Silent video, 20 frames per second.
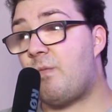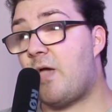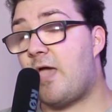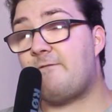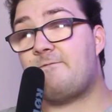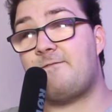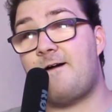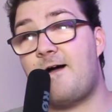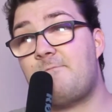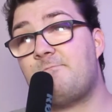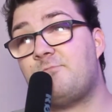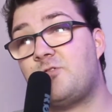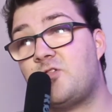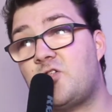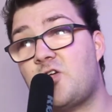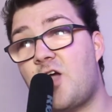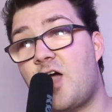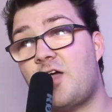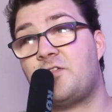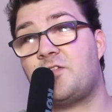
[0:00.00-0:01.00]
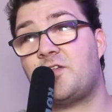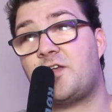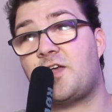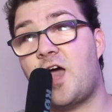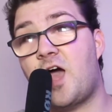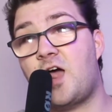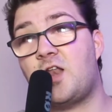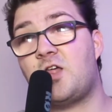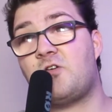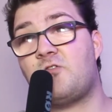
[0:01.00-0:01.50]
if I'm just
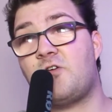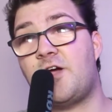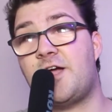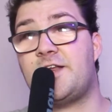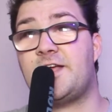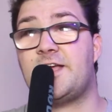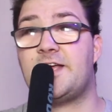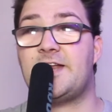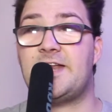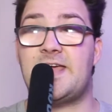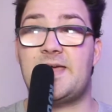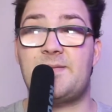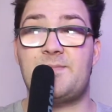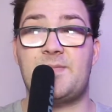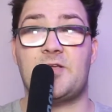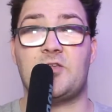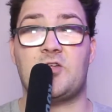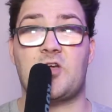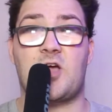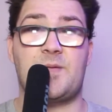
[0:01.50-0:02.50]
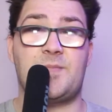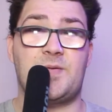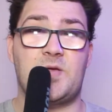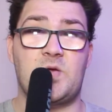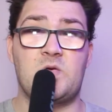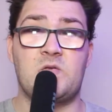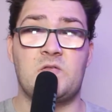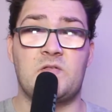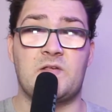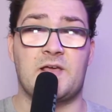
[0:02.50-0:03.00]
color grading an image, I'm
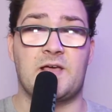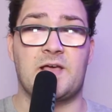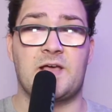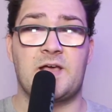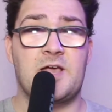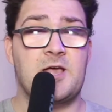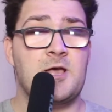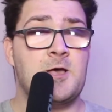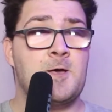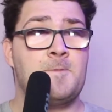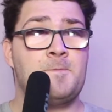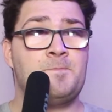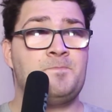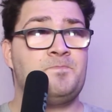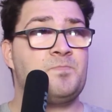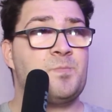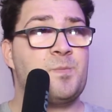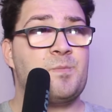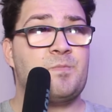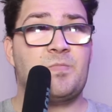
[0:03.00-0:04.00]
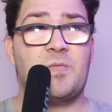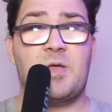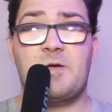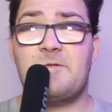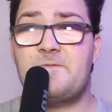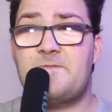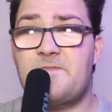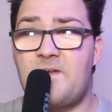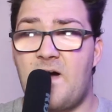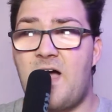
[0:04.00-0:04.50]
using
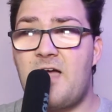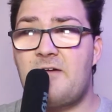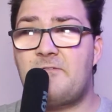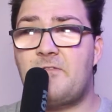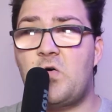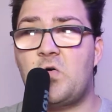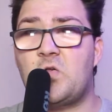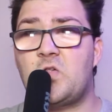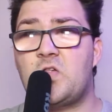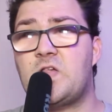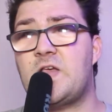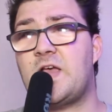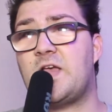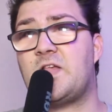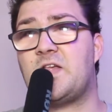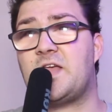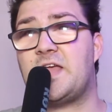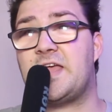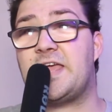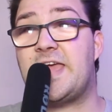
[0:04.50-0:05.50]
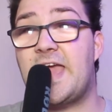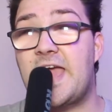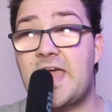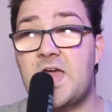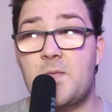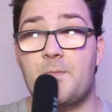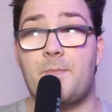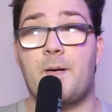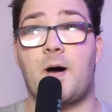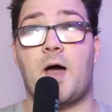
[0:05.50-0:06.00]
five or six
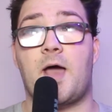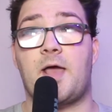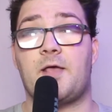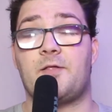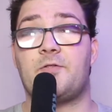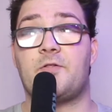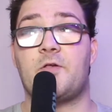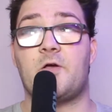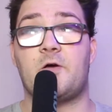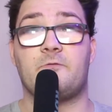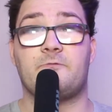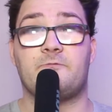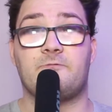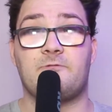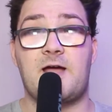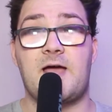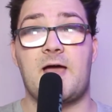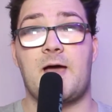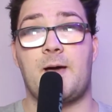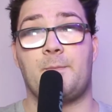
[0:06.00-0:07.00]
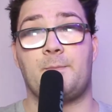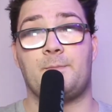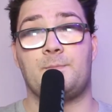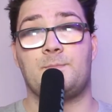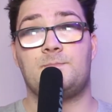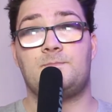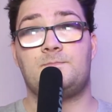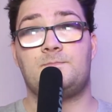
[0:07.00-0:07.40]
gigabytes of RAM.